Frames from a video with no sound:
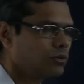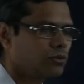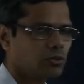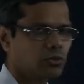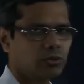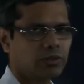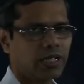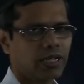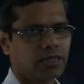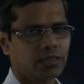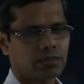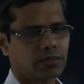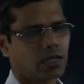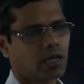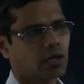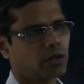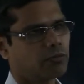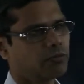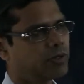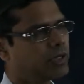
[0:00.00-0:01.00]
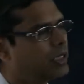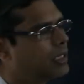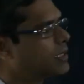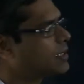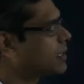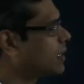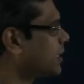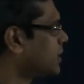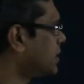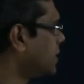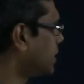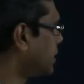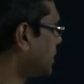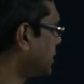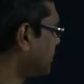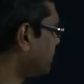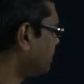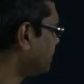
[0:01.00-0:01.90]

So, that is how we discussed it.